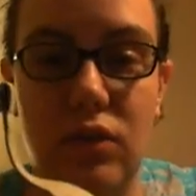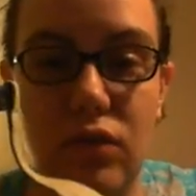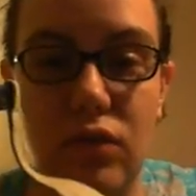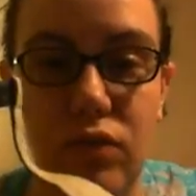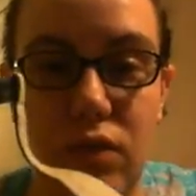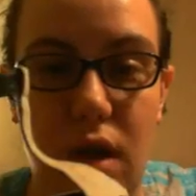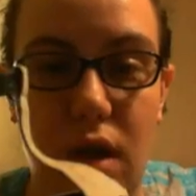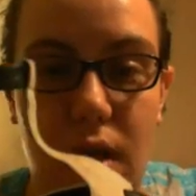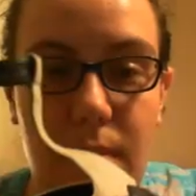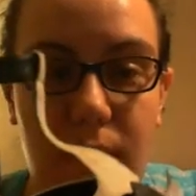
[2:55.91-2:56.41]

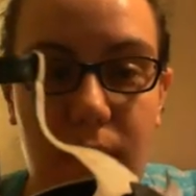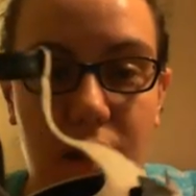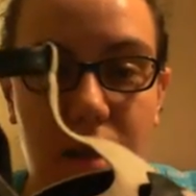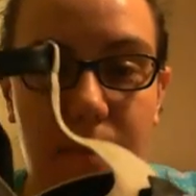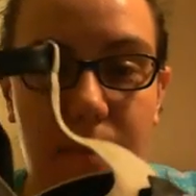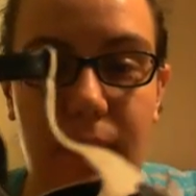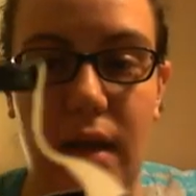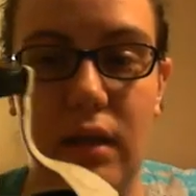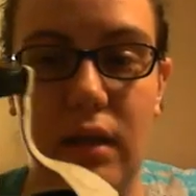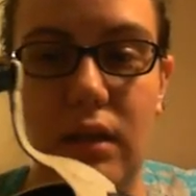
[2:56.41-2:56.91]
trauma
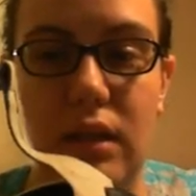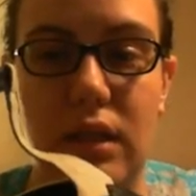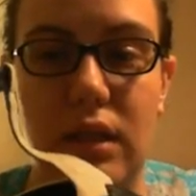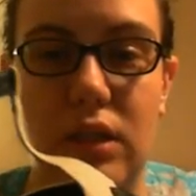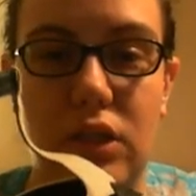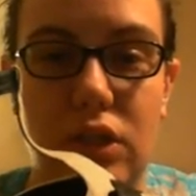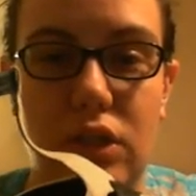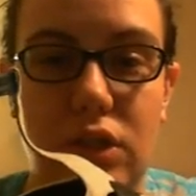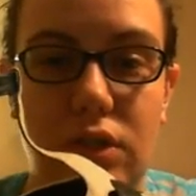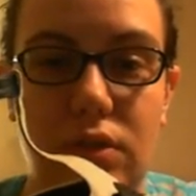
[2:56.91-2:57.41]
about these
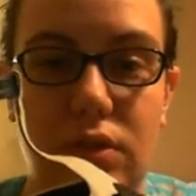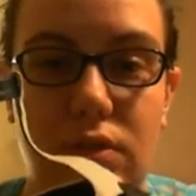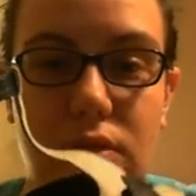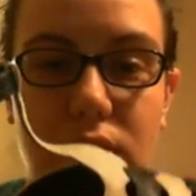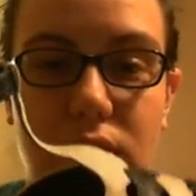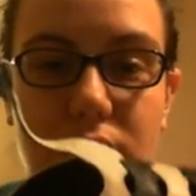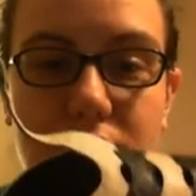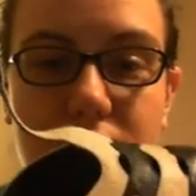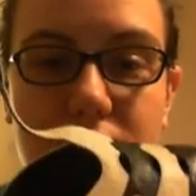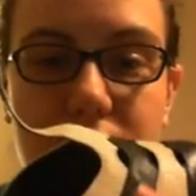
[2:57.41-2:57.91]

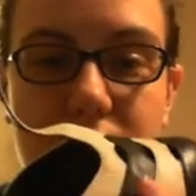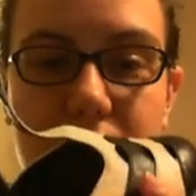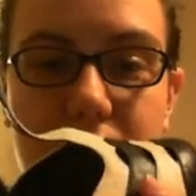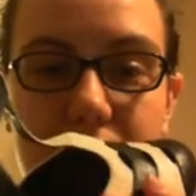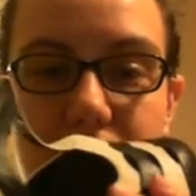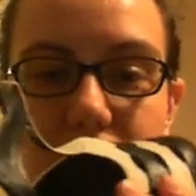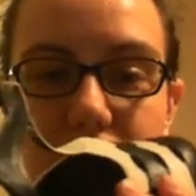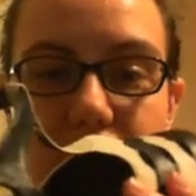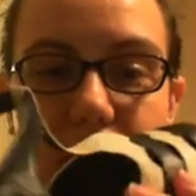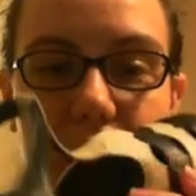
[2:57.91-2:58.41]
shoes, is
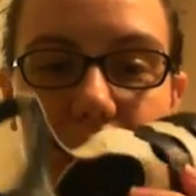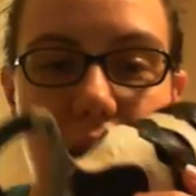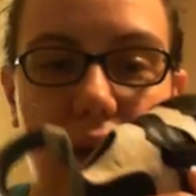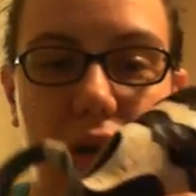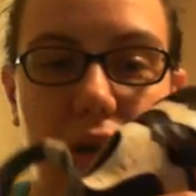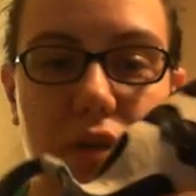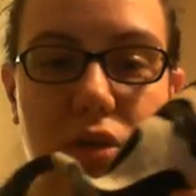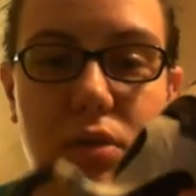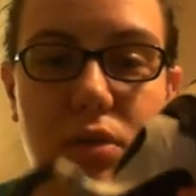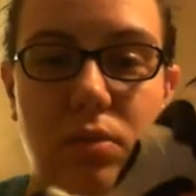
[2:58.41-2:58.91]
that they
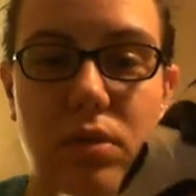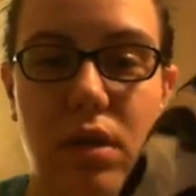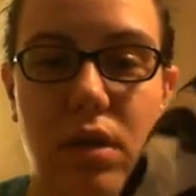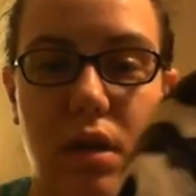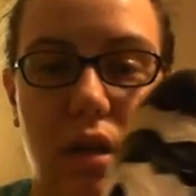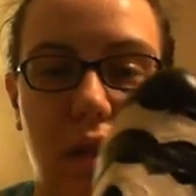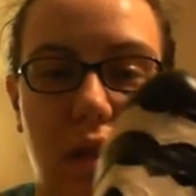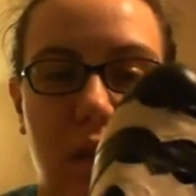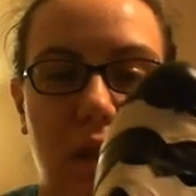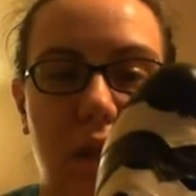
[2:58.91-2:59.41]
are so
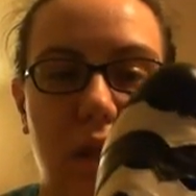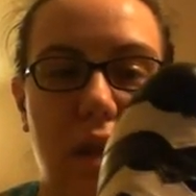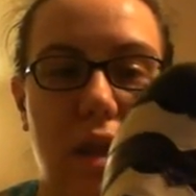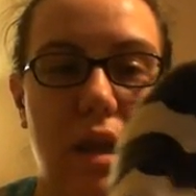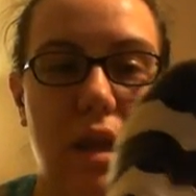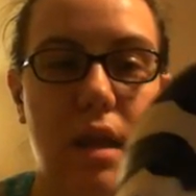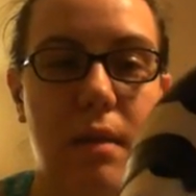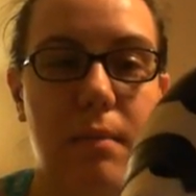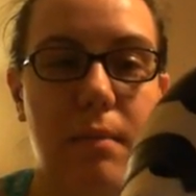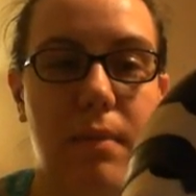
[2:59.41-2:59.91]
tall,
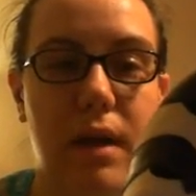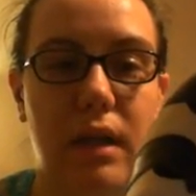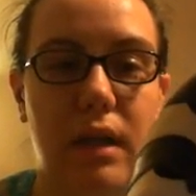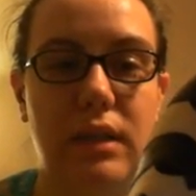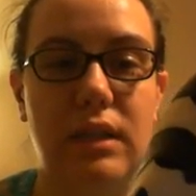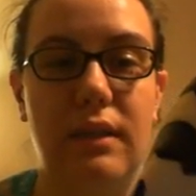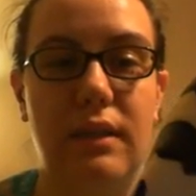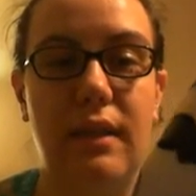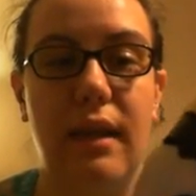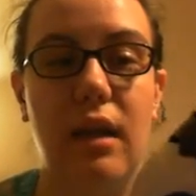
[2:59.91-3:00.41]

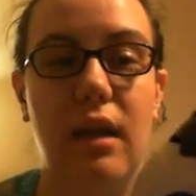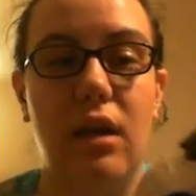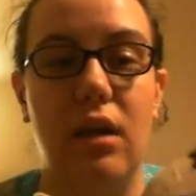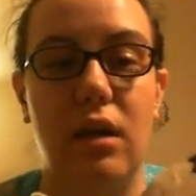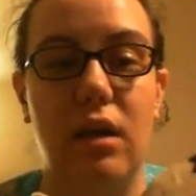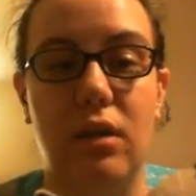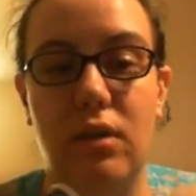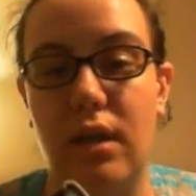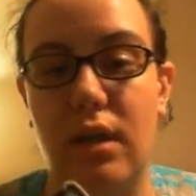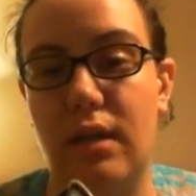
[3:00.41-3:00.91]
but they are
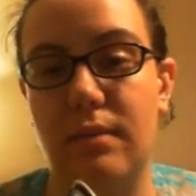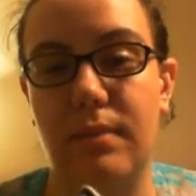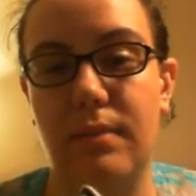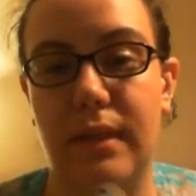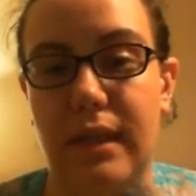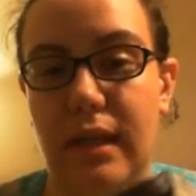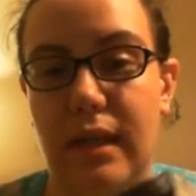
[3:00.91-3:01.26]
incredibly